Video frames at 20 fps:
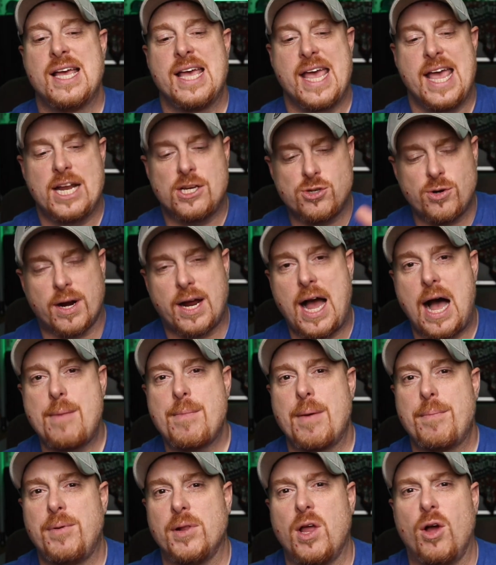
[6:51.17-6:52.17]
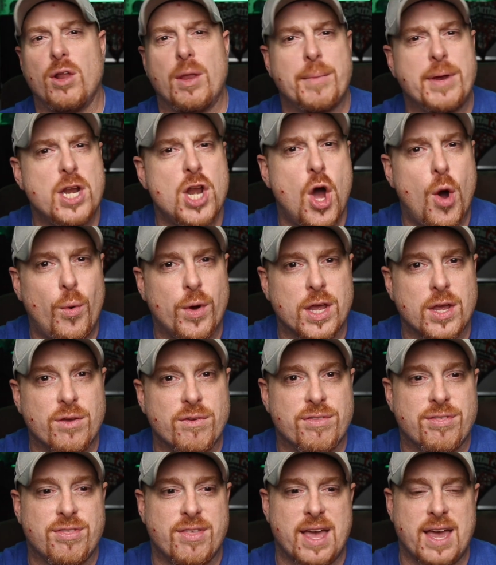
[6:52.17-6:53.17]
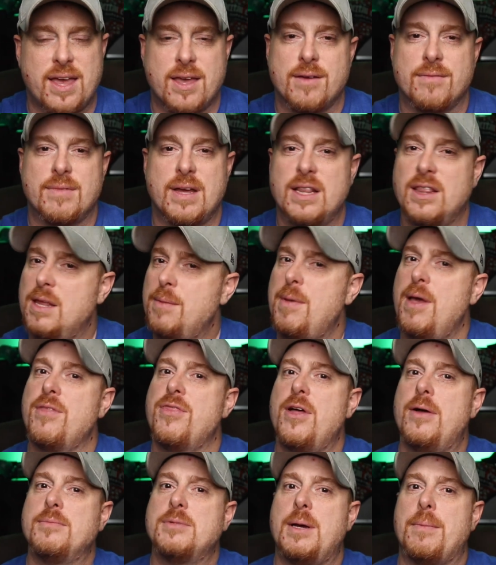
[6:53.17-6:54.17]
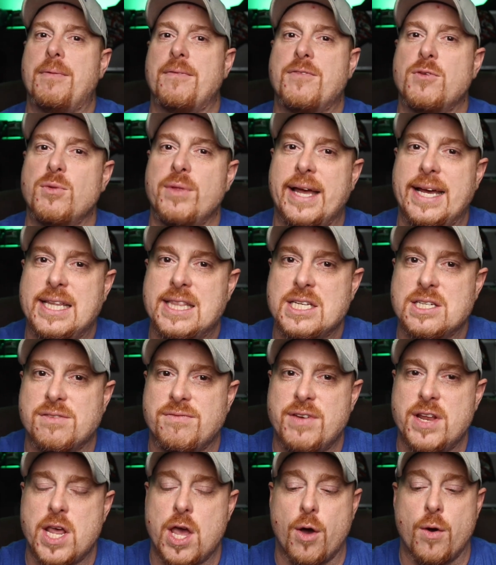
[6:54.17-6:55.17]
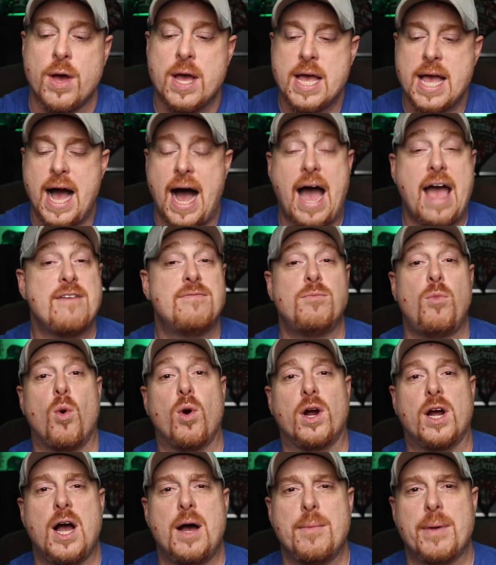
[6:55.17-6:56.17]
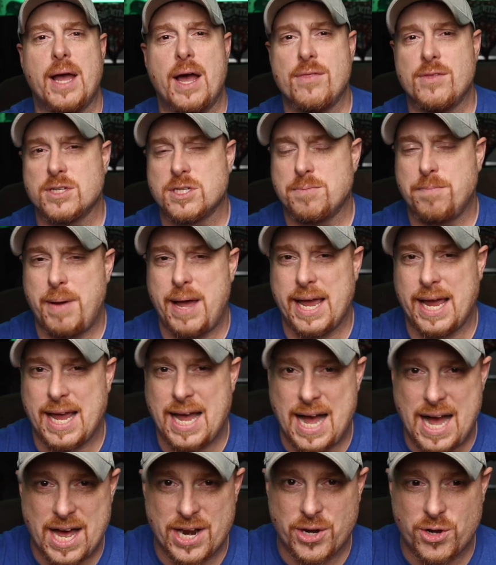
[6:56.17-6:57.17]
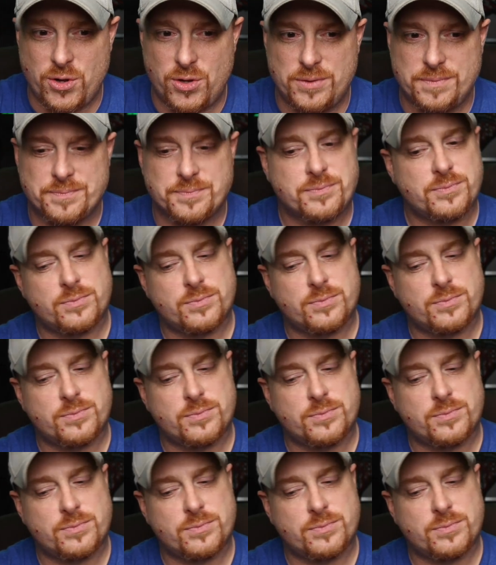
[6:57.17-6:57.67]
Hit your comment below. Let me know what you think. And leave me a thumbs up if you like this video. I have more coming on the Spike Conical.